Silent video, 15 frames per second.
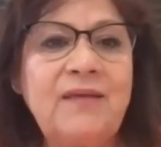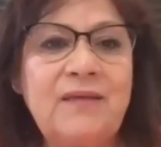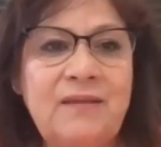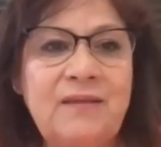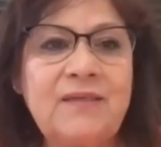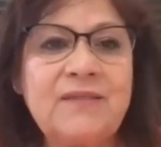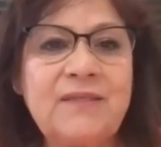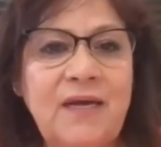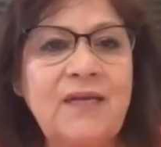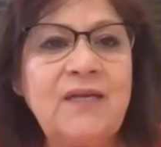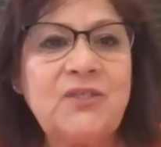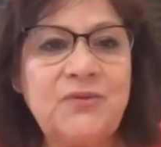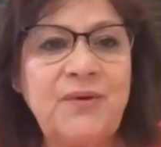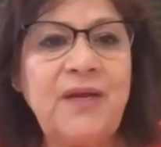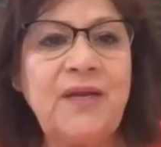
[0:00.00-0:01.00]
this kind
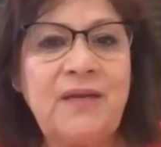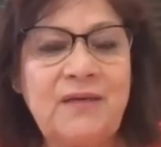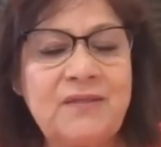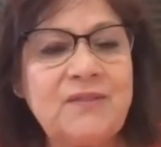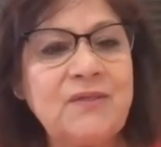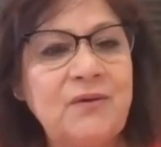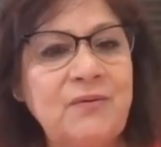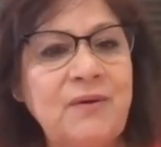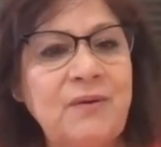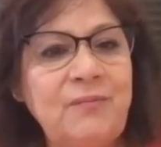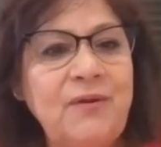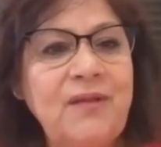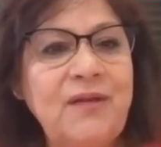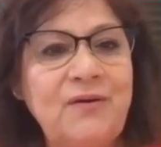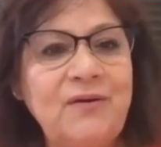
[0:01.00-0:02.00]
of training. So I'm
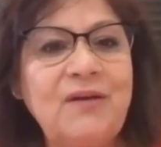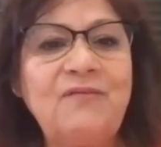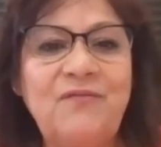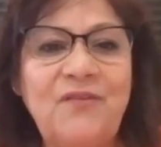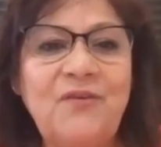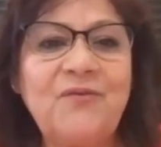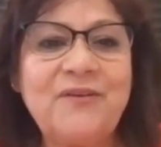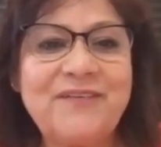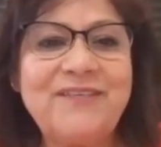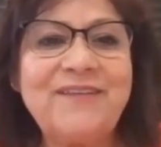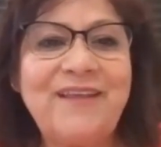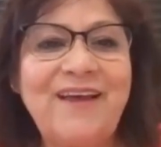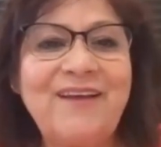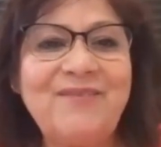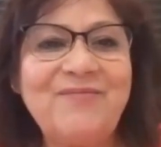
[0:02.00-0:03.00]
really looking forward to
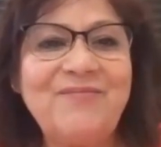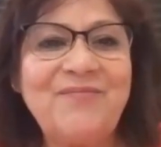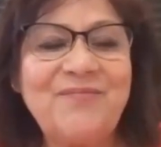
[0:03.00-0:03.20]
that.